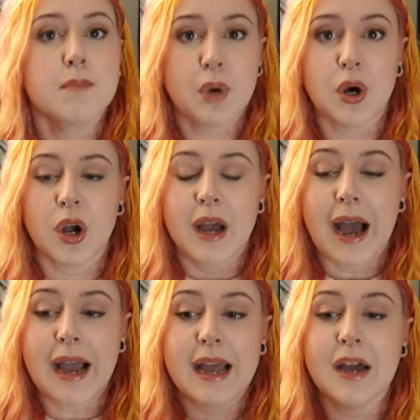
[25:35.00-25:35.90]
But
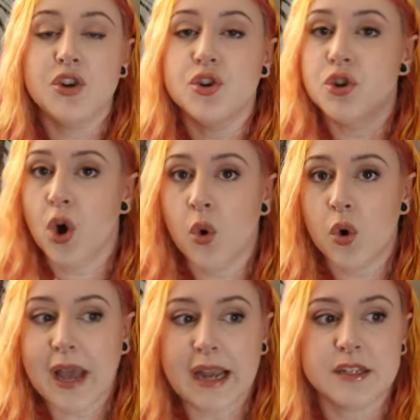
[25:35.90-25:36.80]
I had no
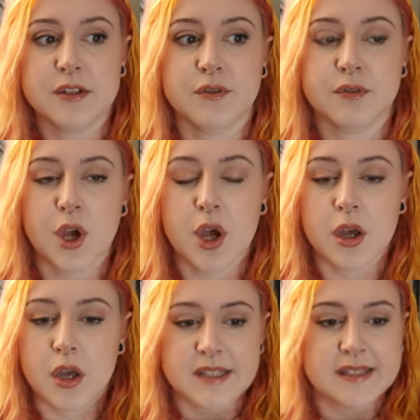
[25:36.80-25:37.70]
kind of
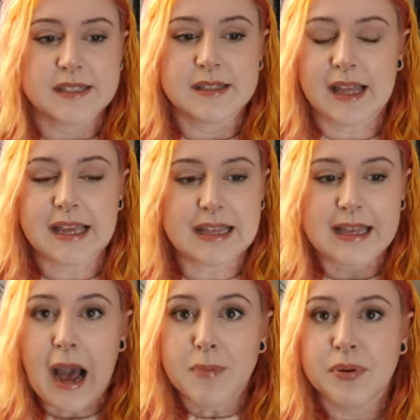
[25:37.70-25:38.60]
like
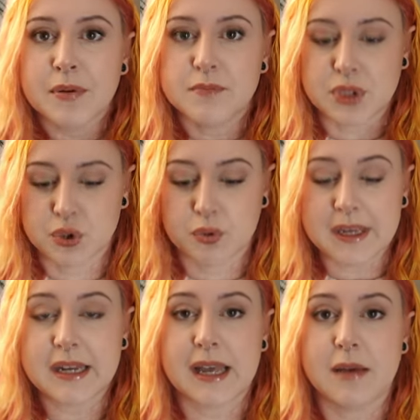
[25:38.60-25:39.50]
gap
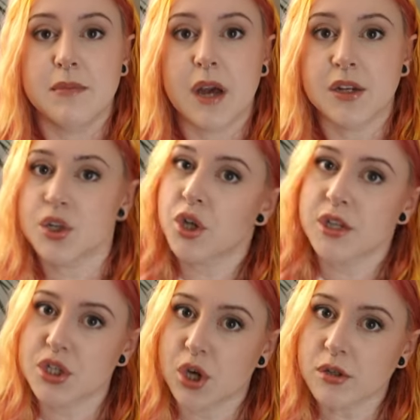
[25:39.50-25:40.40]
between him and
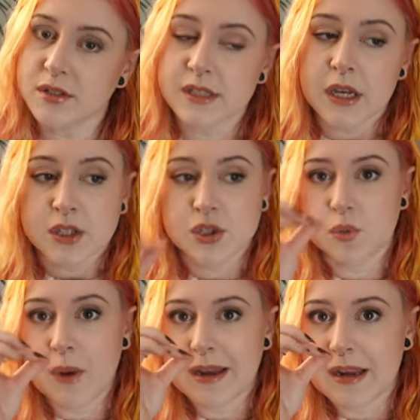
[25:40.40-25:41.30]
other dogs. So
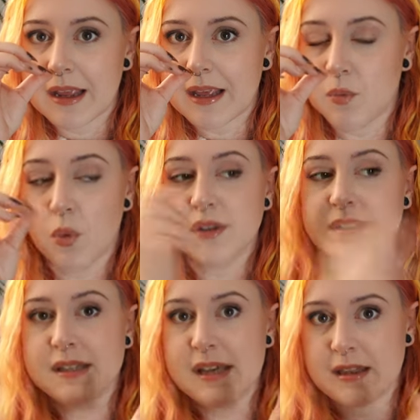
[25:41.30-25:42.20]
when he
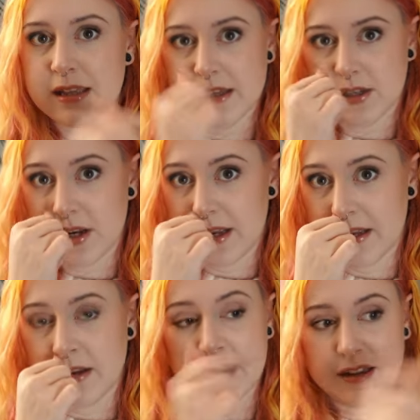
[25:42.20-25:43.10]
wasn't in
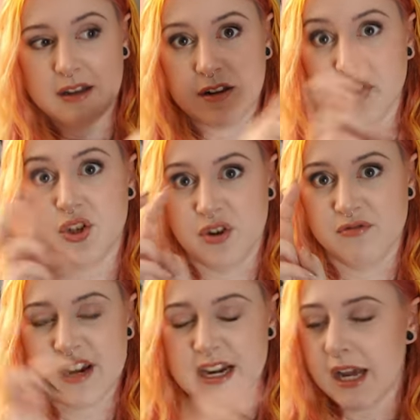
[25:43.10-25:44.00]
the
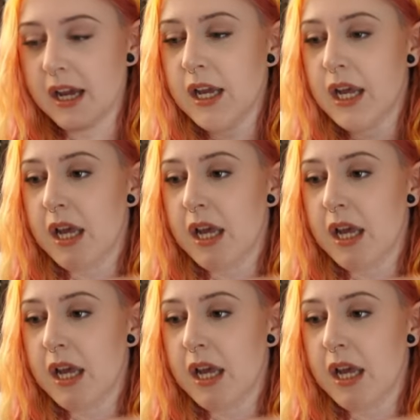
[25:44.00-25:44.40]
arena,